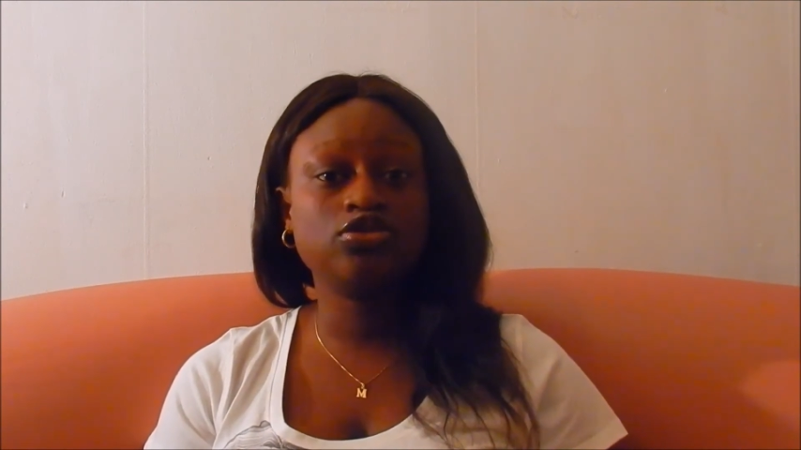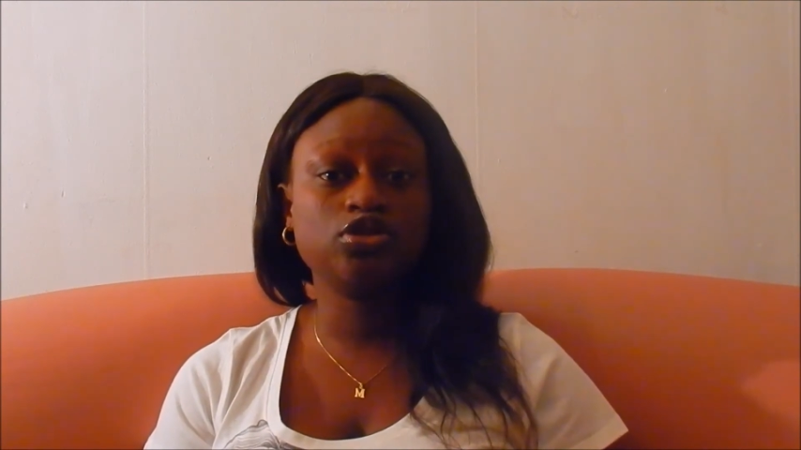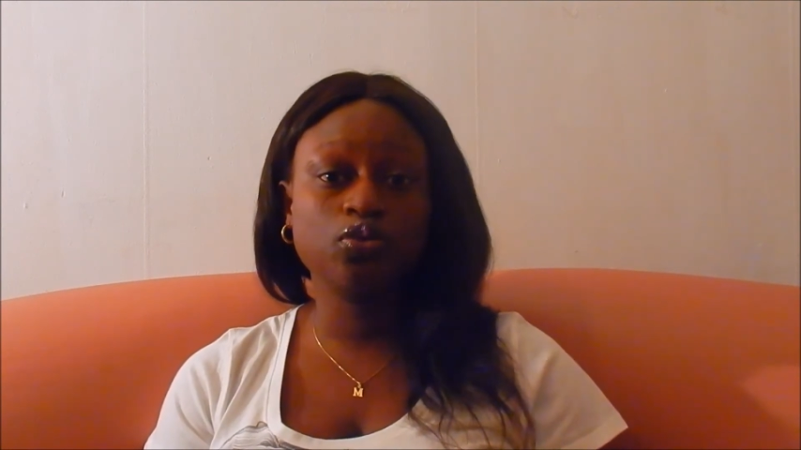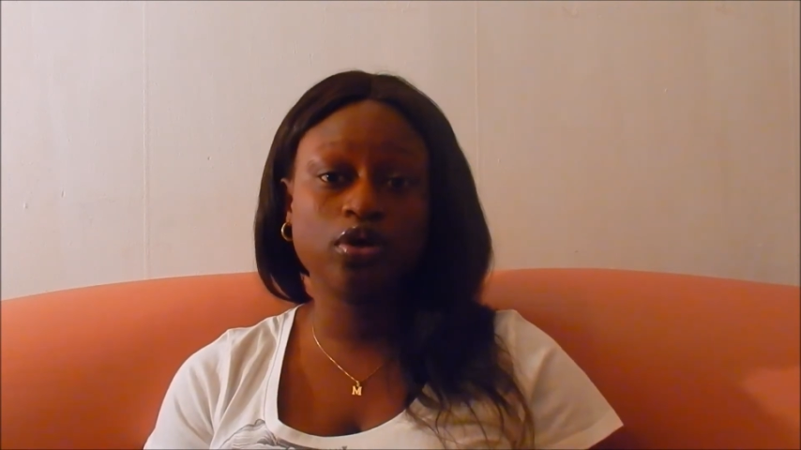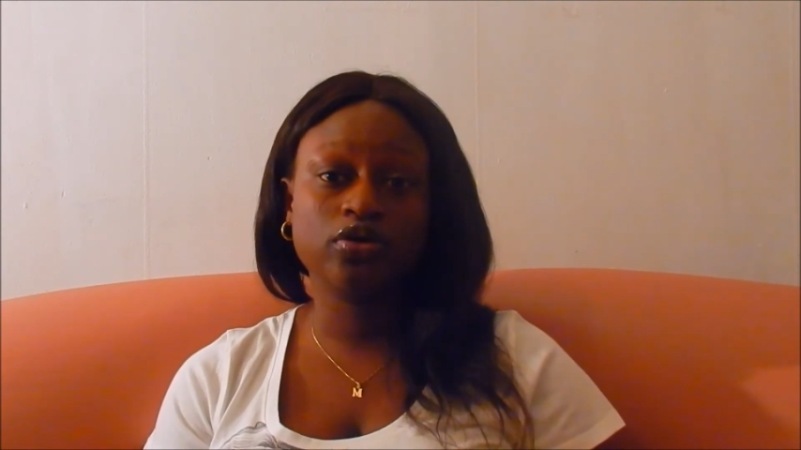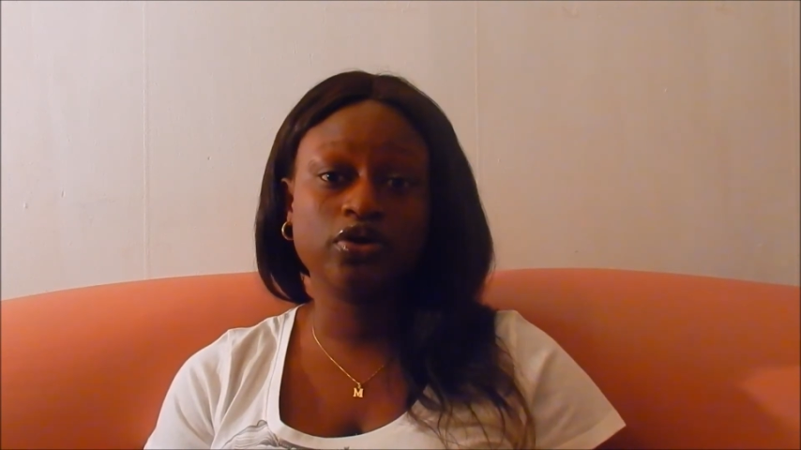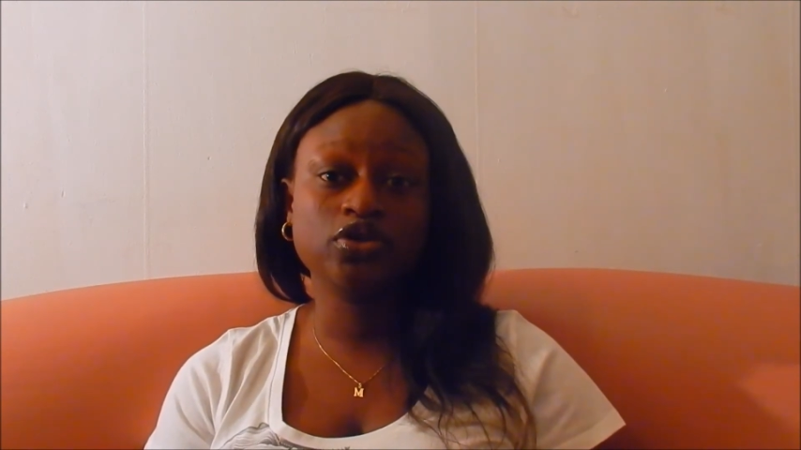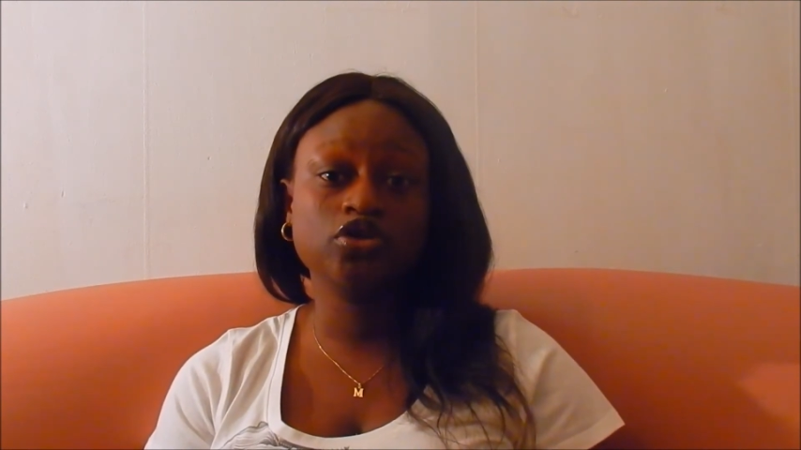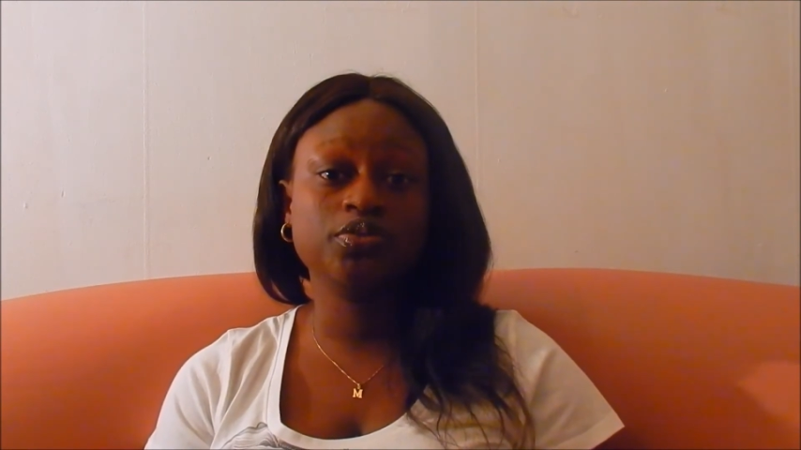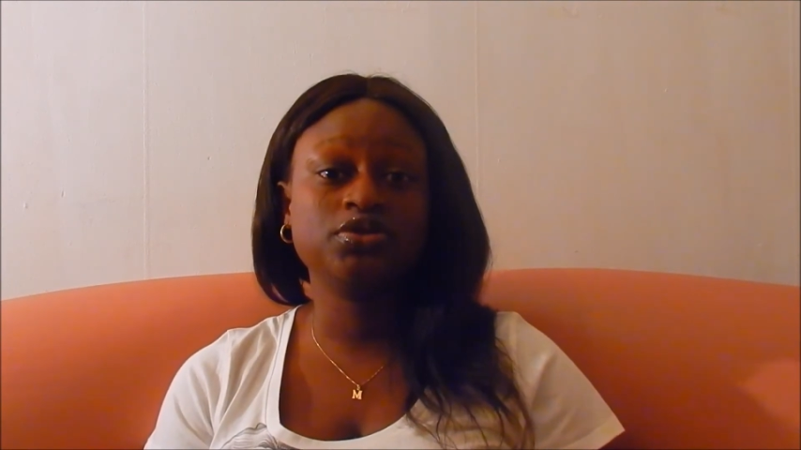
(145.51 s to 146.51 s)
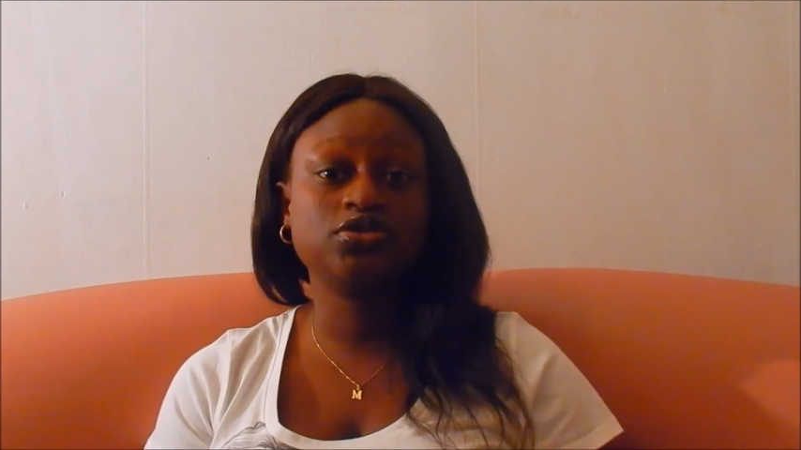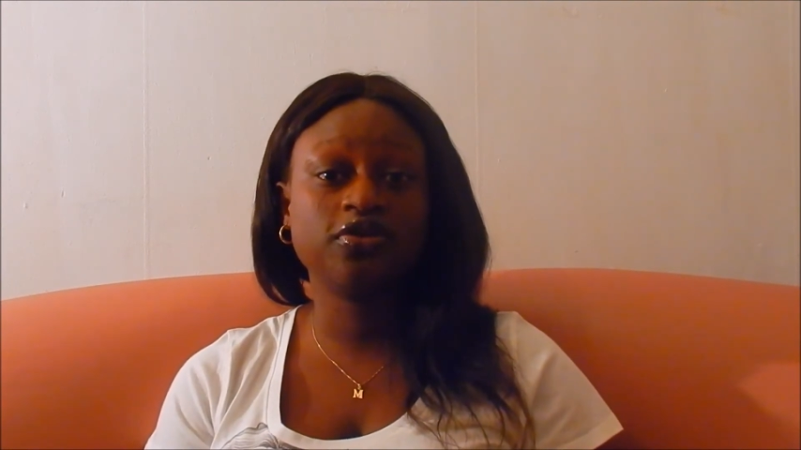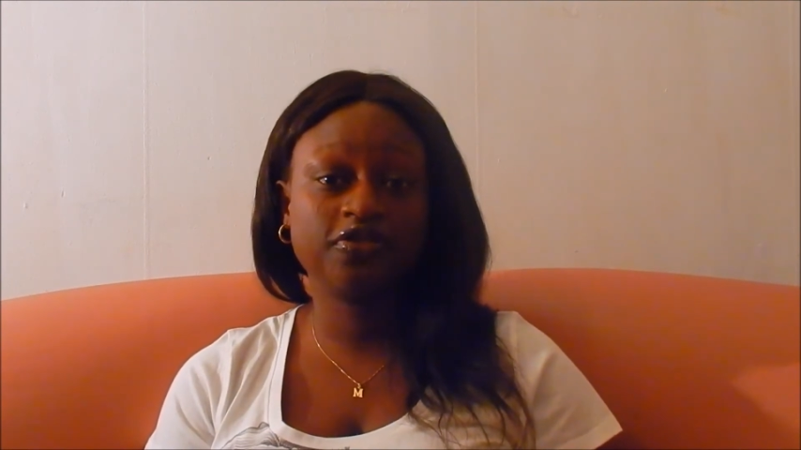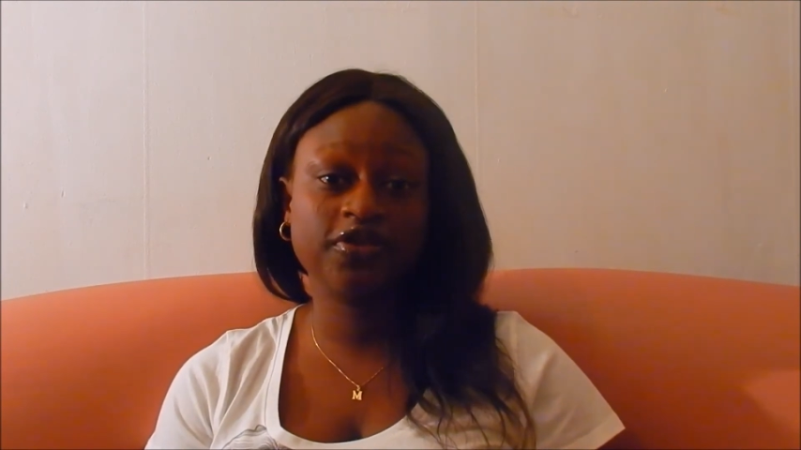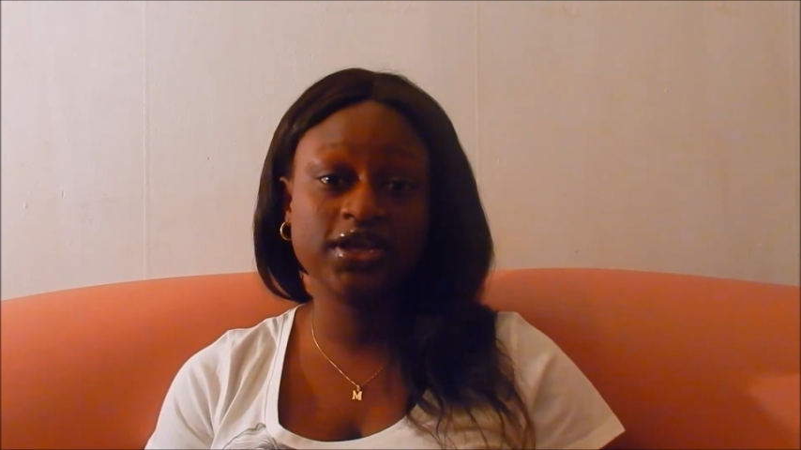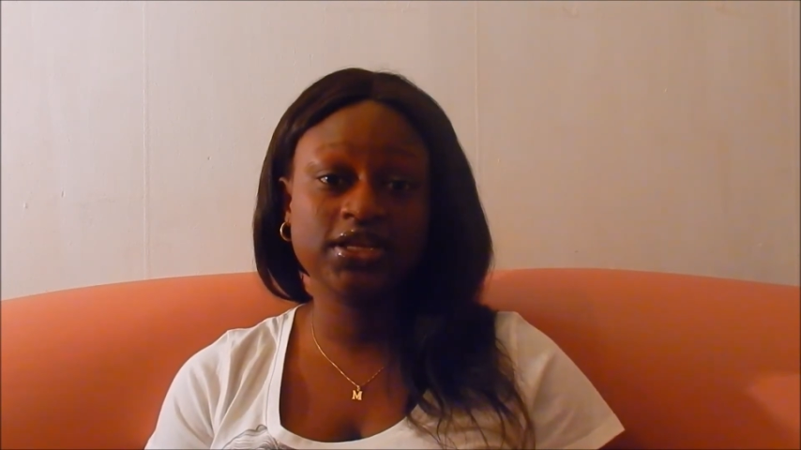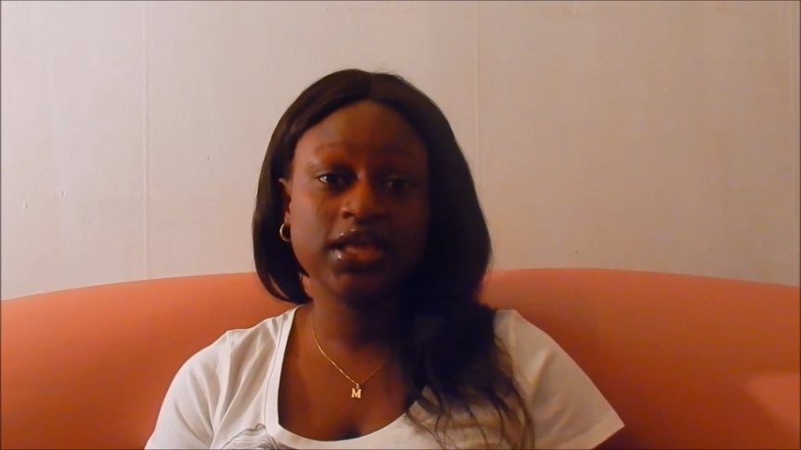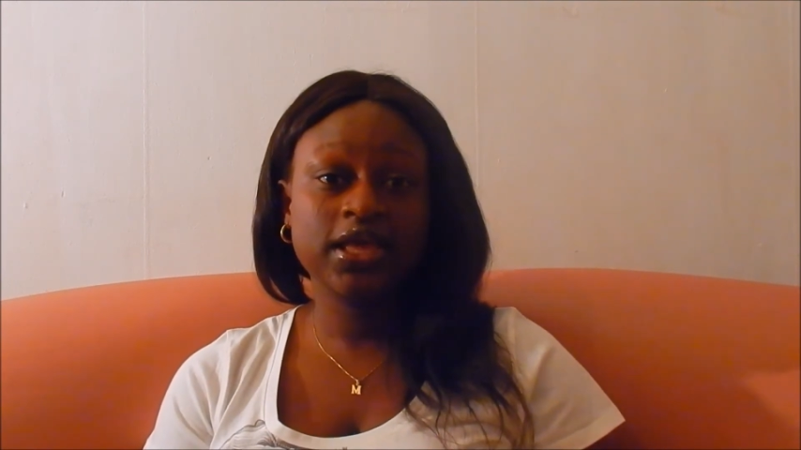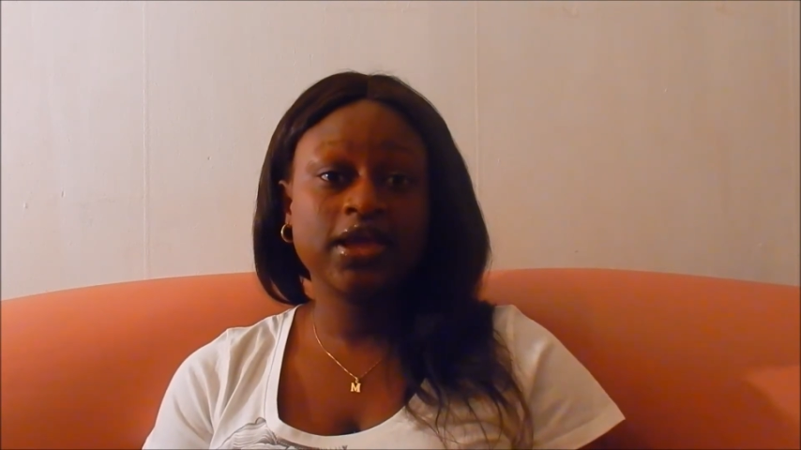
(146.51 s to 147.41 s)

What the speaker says: to the world who's going to be suffering,